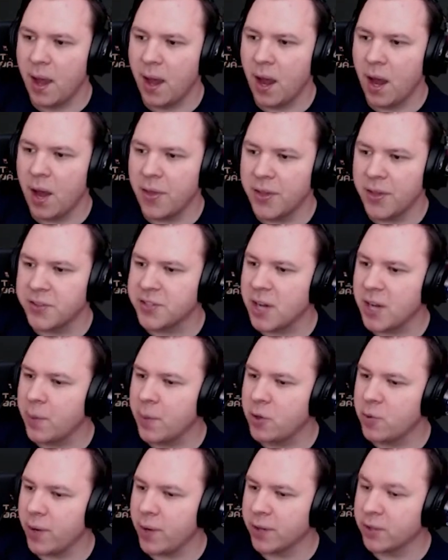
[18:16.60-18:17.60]
This time we
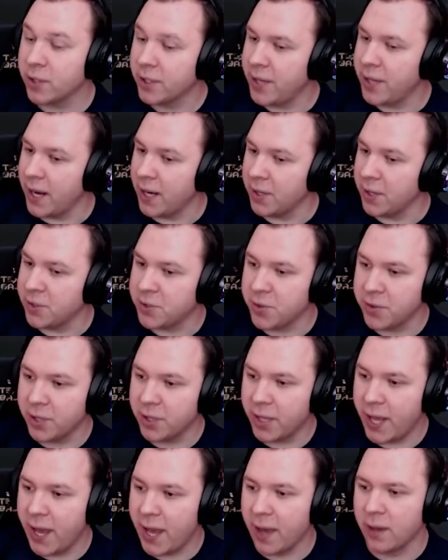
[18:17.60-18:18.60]
direct our gaze to the
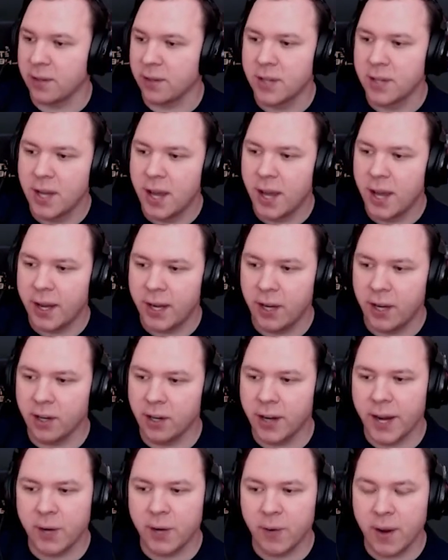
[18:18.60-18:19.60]
land. Here,
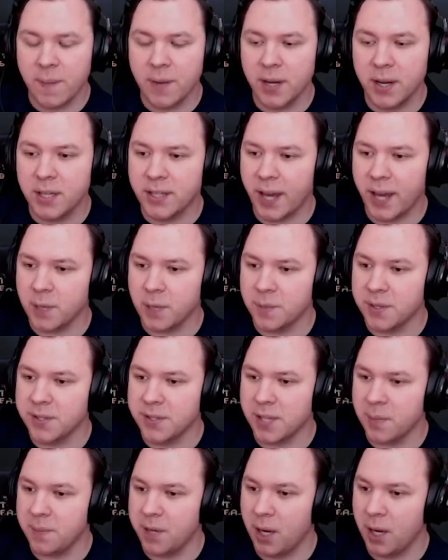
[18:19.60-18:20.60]
a great many DinoMists
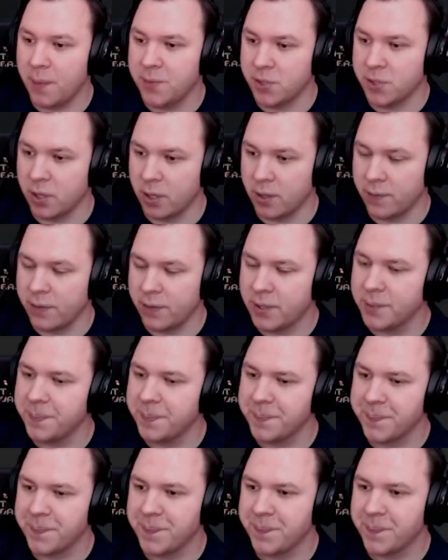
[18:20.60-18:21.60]
can be observed.
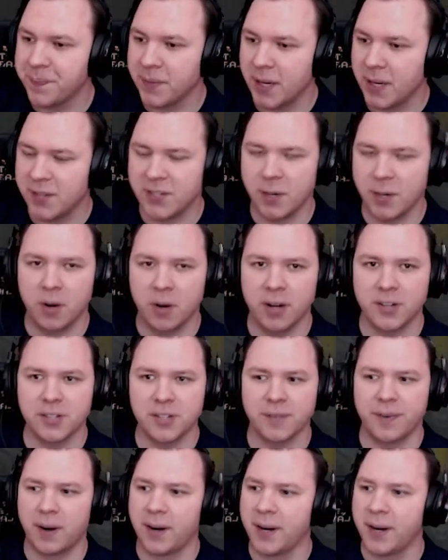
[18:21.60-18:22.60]
It's like we're on a
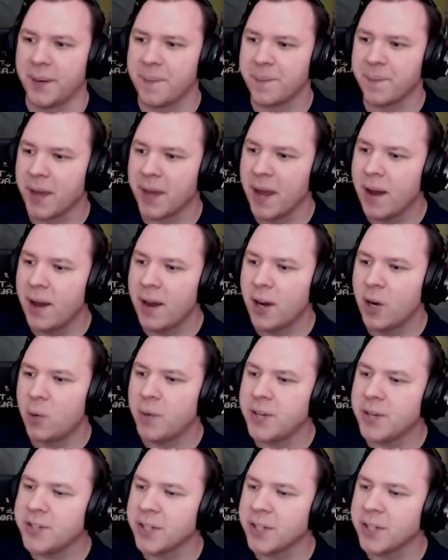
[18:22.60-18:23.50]
safari. Raising a